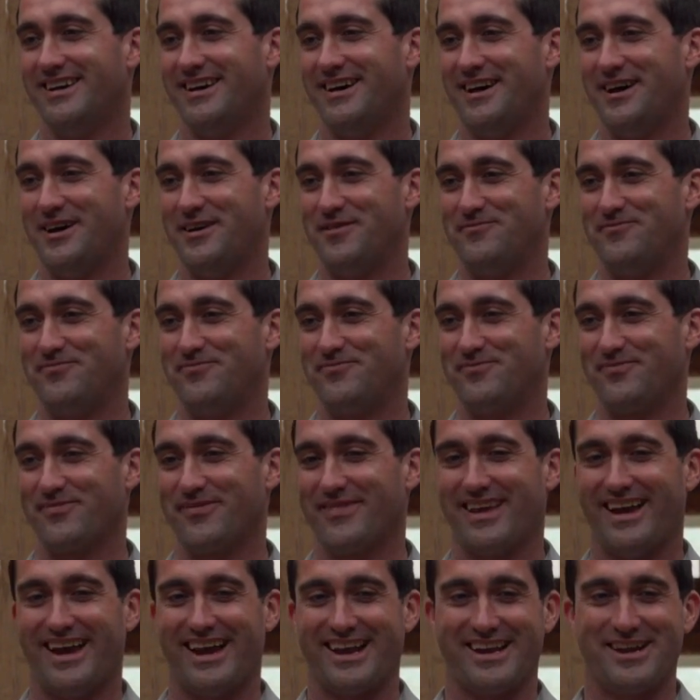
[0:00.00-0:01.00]
Um,
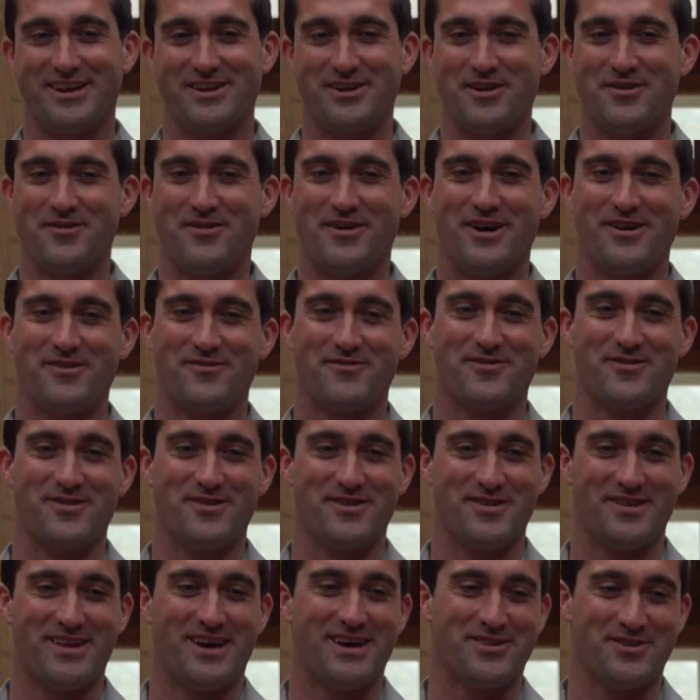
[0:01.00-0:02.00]
I could go on for
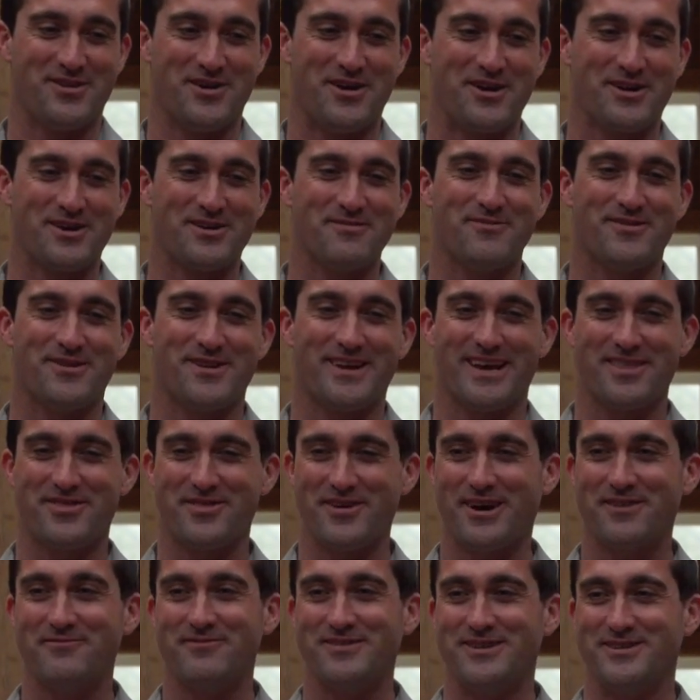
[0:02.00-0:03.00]
a lot longer. What I
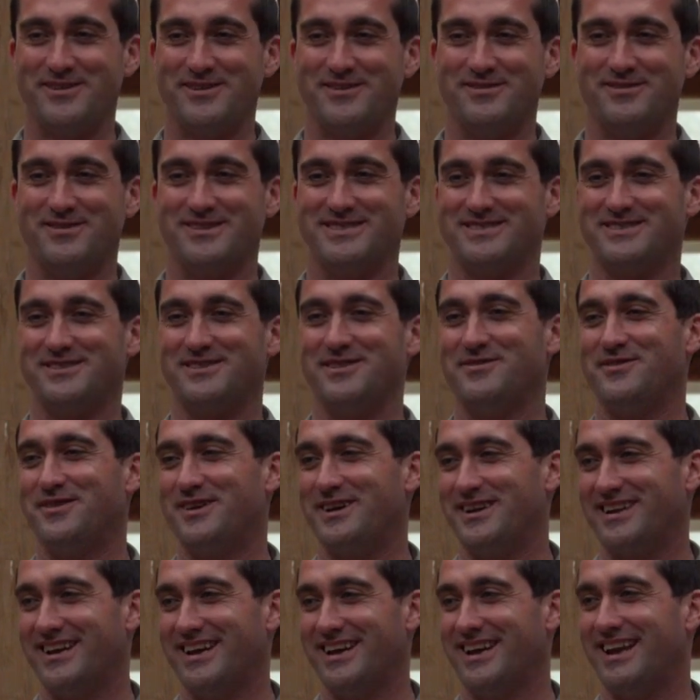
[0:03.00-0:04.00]
thought we'd do is go
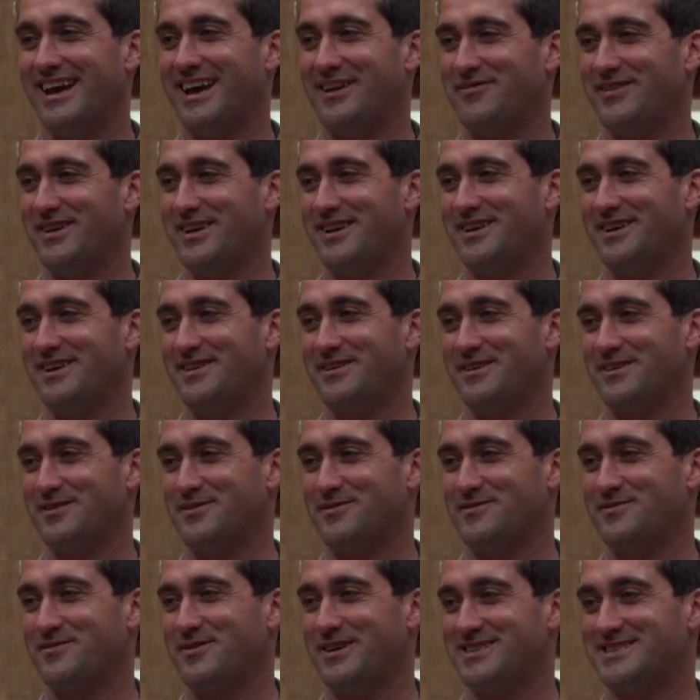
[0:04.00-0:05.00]
on and have a, a uh,
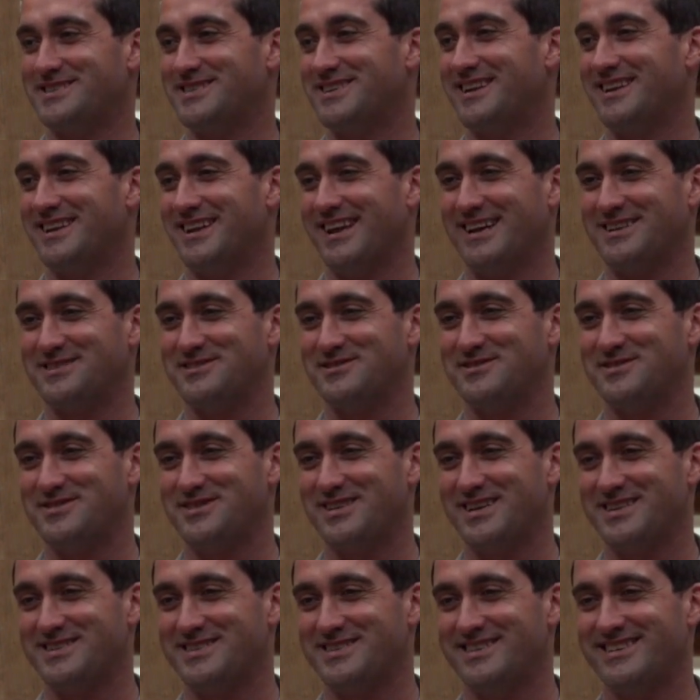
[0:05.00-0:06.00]
question and answer
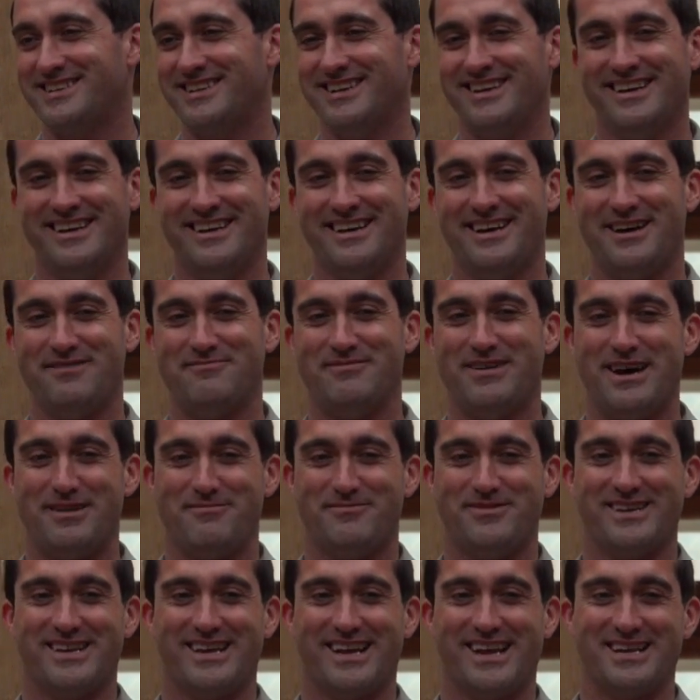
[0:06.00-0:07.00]
session. I'm
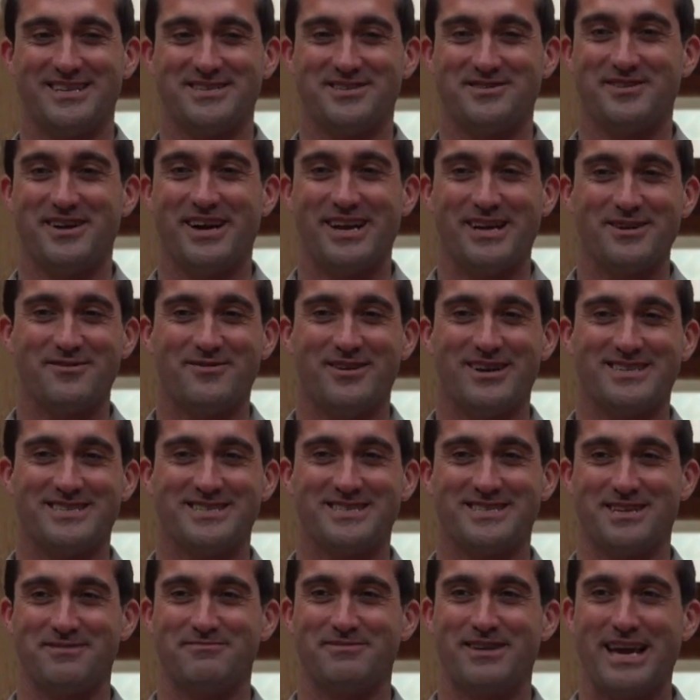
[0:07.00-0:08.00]
happy to answer any
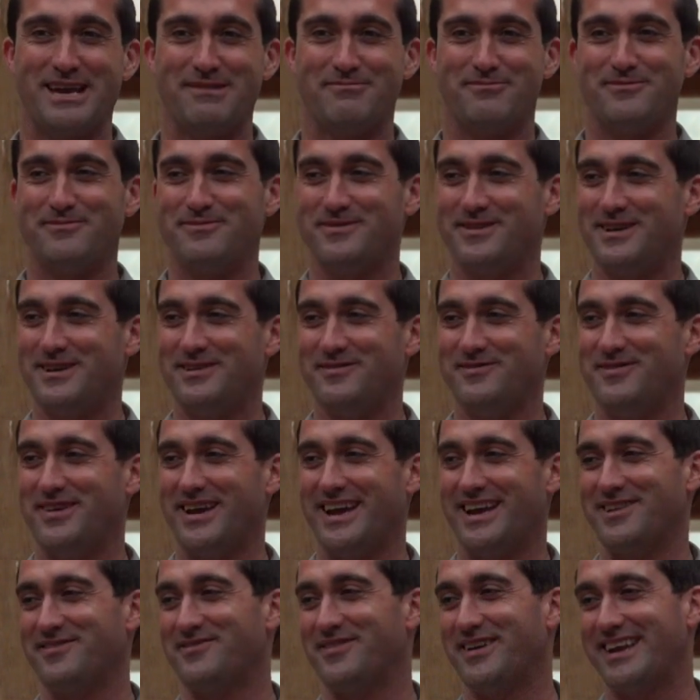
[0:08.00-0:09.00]
questions I'm capable
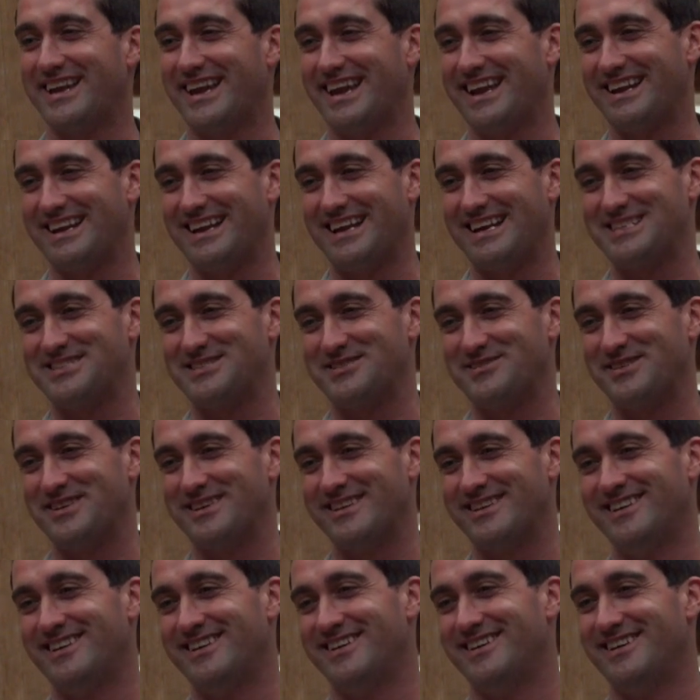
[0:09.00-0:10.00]
of, and if I can't answer
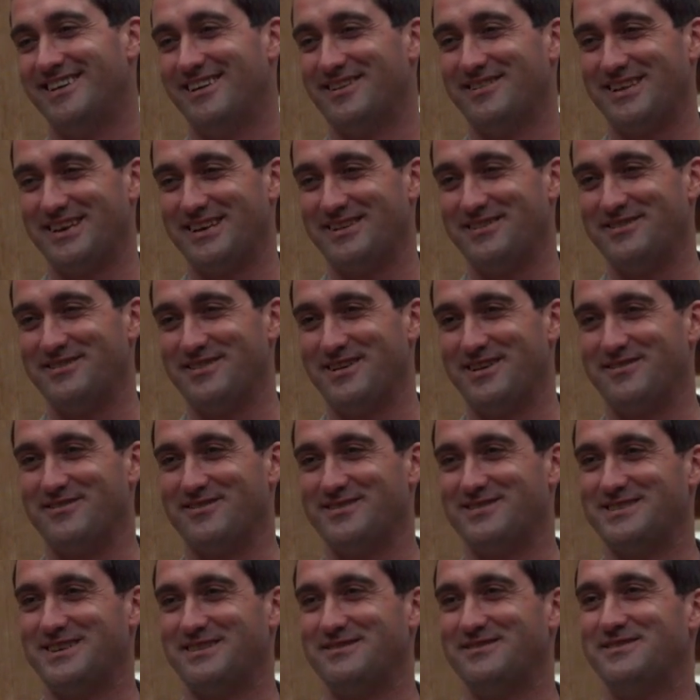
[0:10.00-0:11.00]
it, I'll let you know
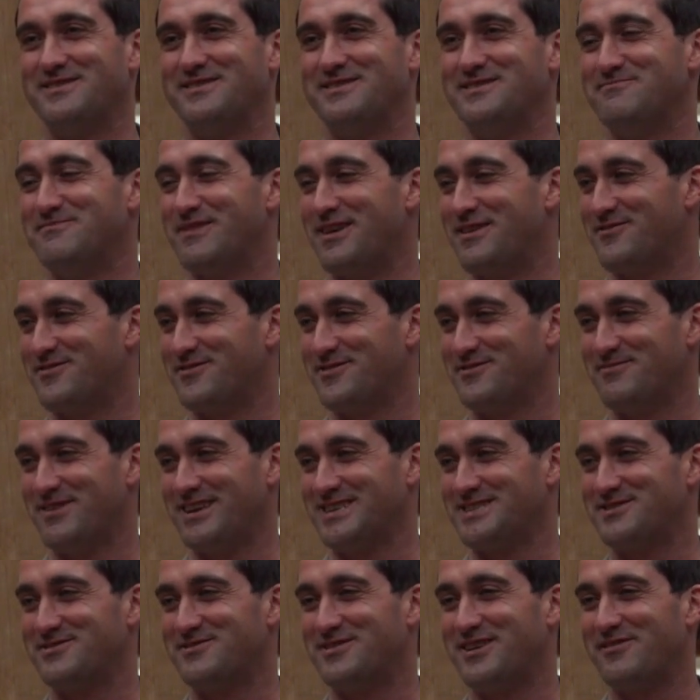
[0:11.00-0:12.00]
or send you to the
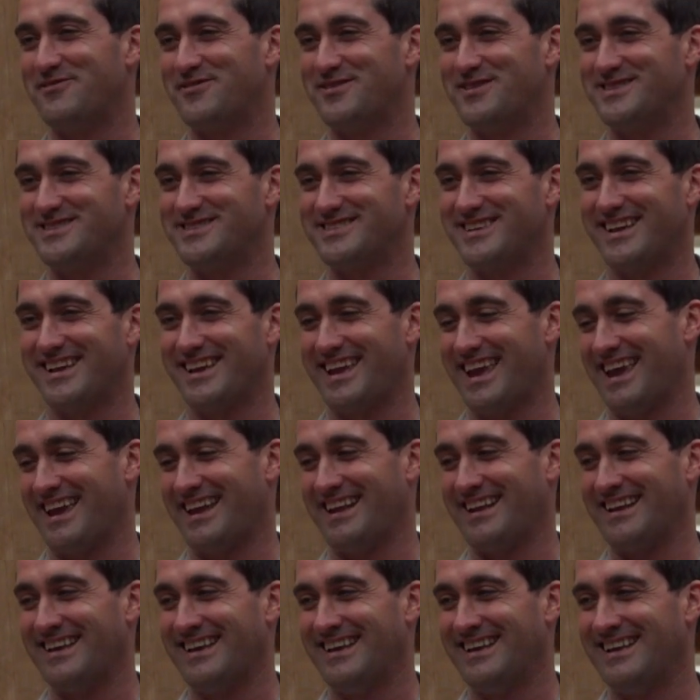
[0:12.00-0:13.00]
best reference I
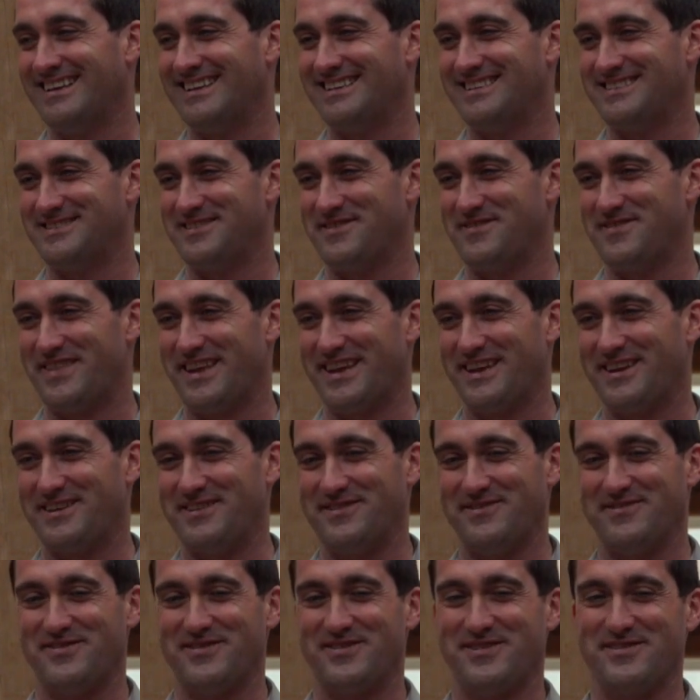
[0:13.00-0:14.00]
can. So thank
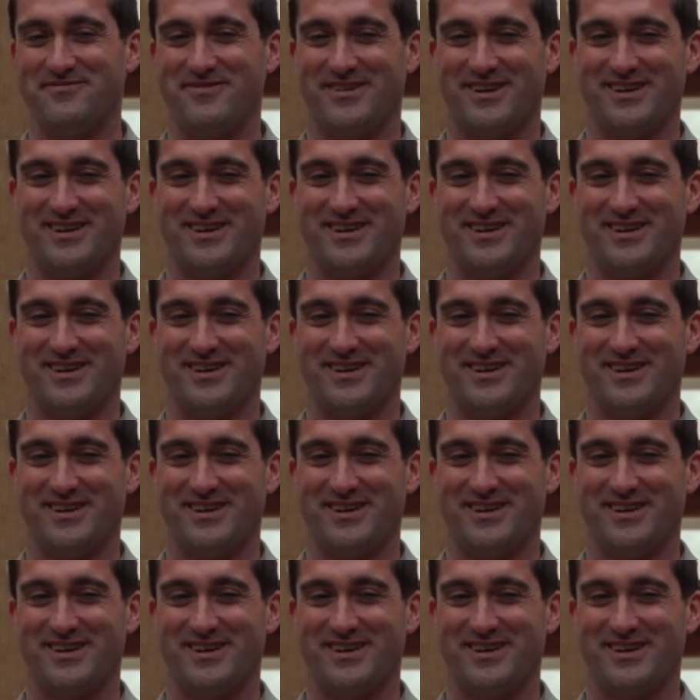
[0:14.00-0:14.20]
you very